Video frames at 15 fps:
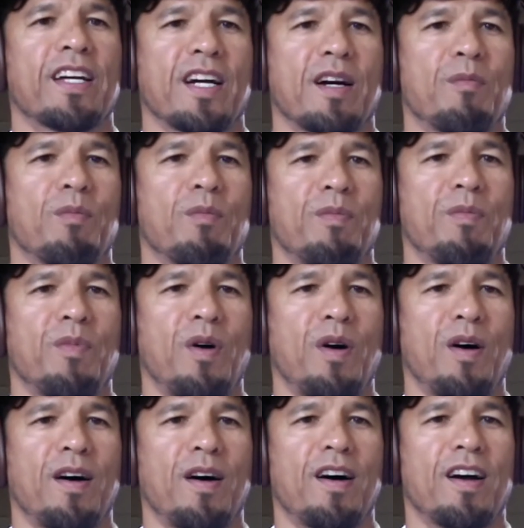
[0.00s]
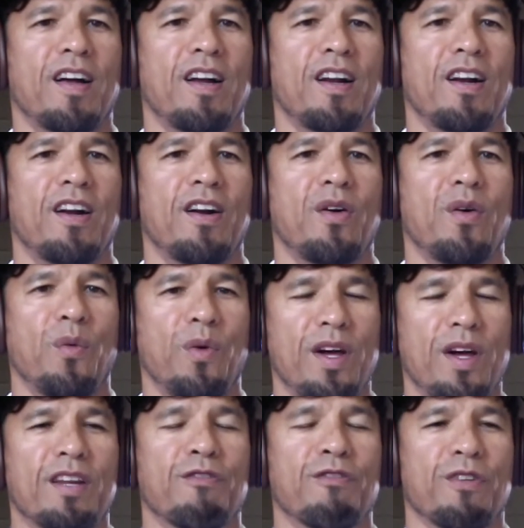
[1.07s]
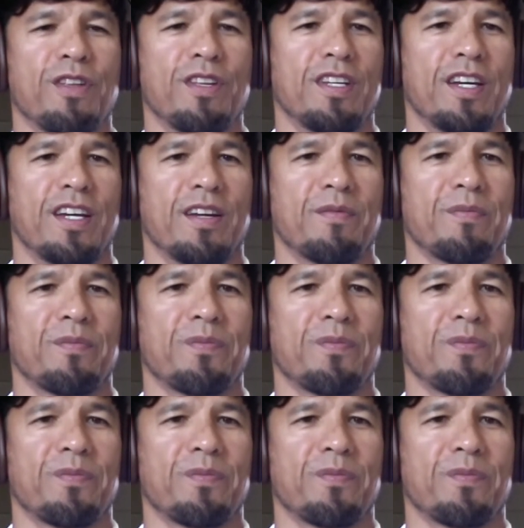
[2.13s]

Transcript: I'm ready for the day.